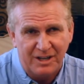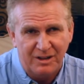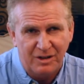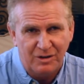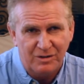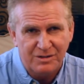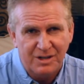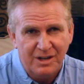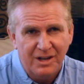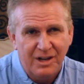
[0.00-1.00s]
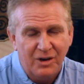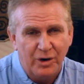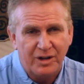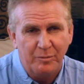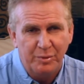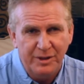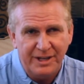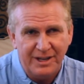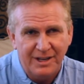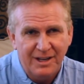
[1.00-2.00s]
close or
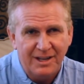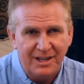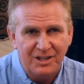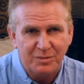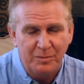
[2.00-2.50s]
complete each